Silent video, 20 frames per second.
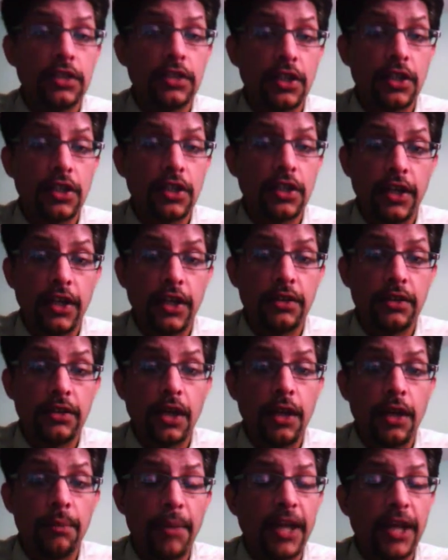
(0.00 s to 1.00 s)
other cricket
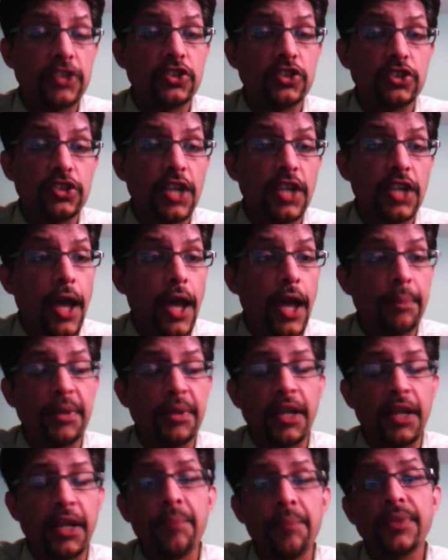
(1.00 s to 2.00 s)
matches that are
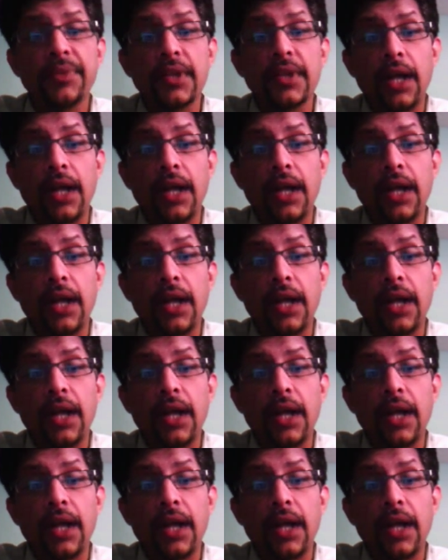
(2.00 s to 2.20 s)
happening.